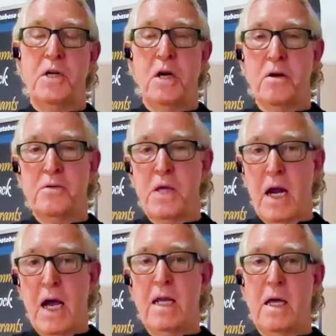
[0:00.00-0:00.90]
shares
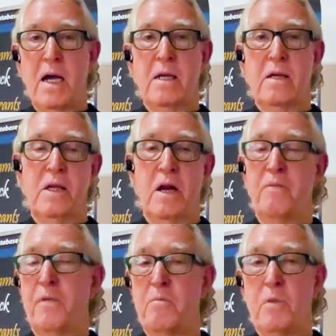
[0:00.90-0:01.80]
that I like, you
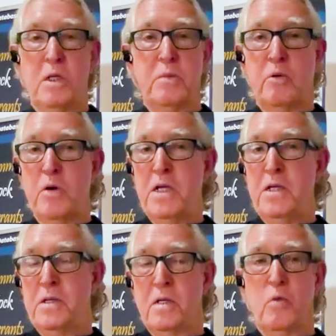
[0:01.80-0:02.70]
know, for multiple
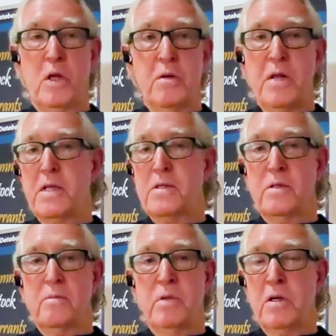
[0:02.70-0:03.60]
reasons, whether
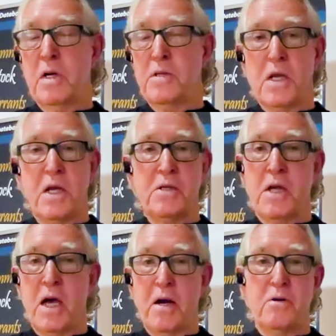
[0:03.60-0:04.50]
that's because the
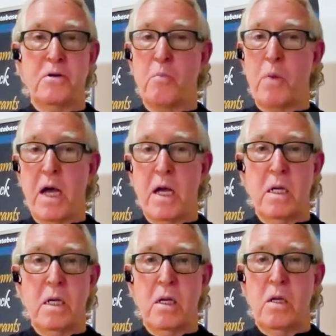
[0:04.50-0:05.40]
insiders are
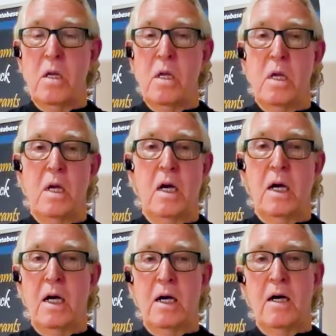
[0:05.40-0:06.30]
buying
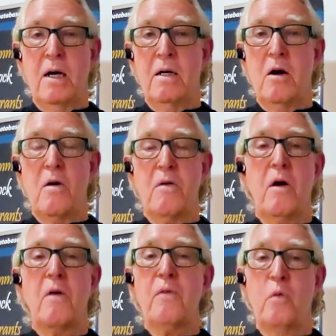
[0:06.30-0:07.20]

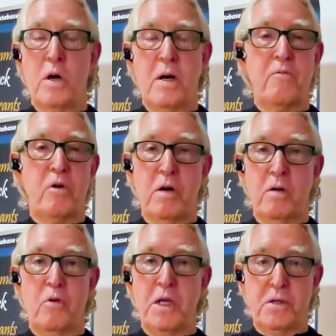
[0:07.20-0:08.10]
or for
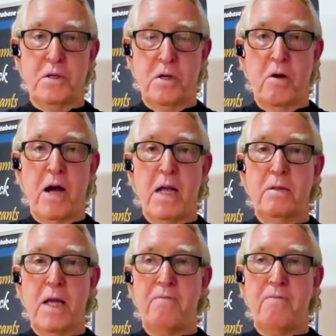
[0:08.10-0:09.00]
whatever reason. You
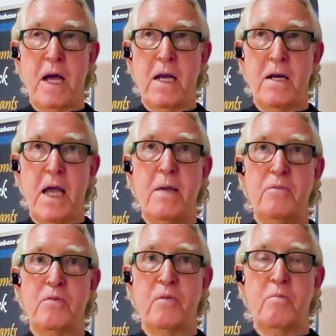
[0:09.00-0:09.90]
know, I find
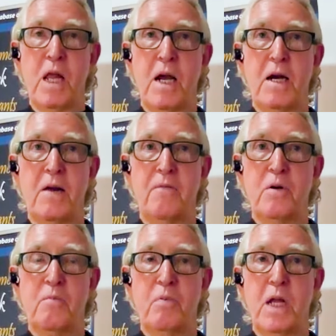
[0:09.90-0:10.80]
names from a lot of
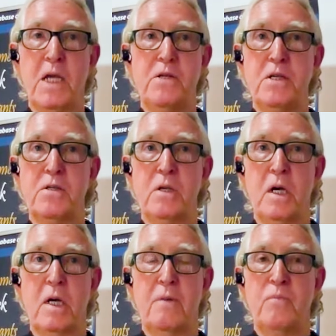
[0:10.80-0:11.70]
different places.